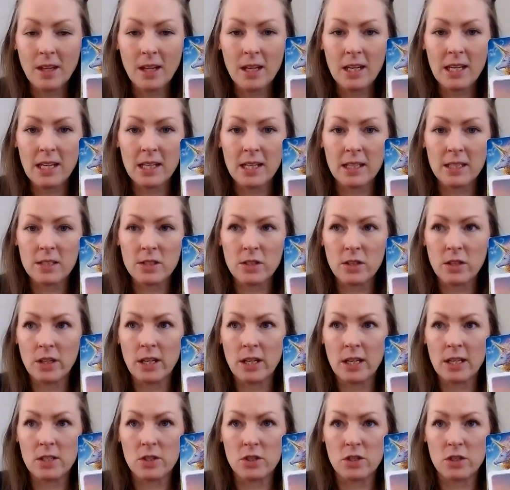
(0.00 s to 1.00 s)
and
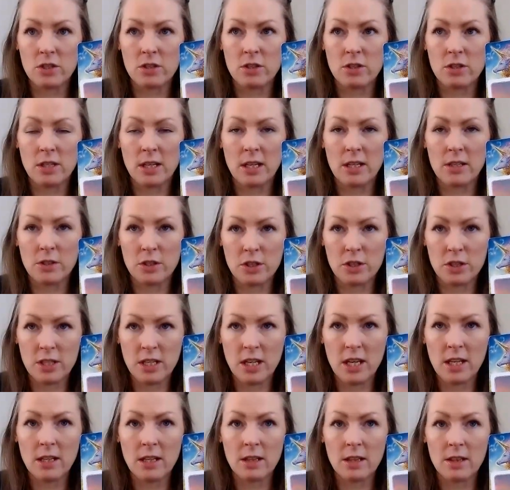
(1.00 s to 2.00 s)
and just
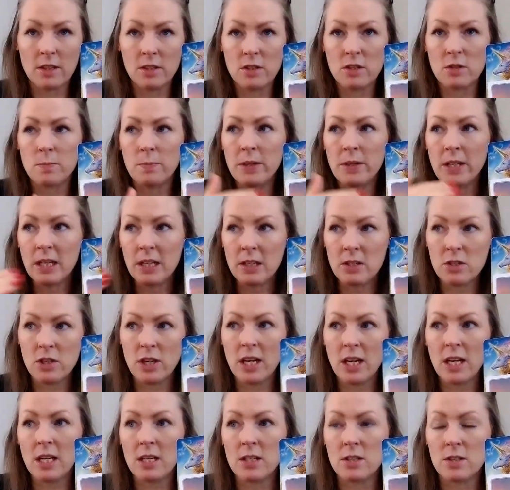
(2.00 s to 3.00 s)
understand that this big
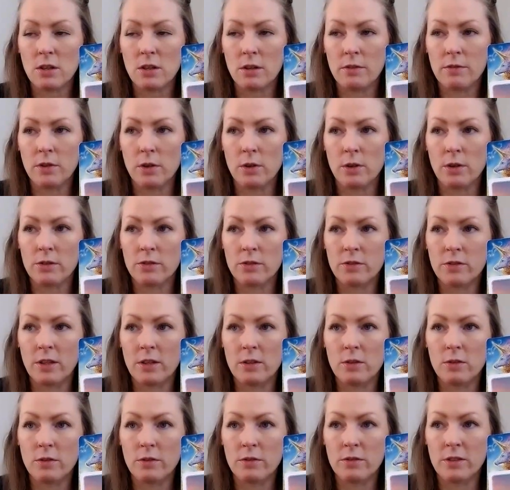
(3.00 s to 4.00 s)
change of yours
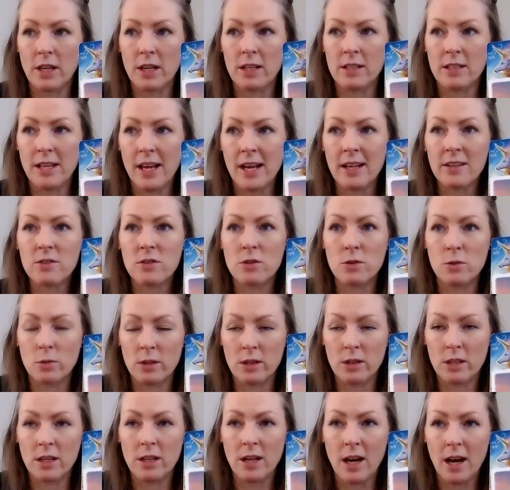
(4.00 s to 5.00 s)
that you said yes to
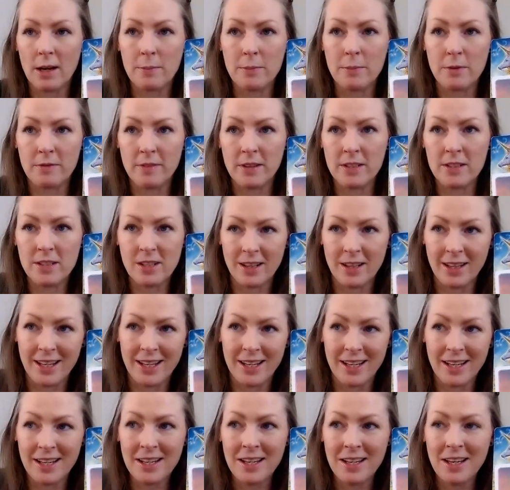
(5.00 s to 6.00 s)
and then
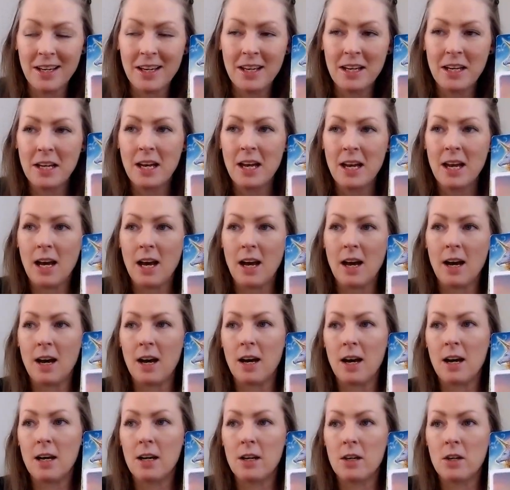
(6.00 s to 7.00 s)
hyperventilating uh,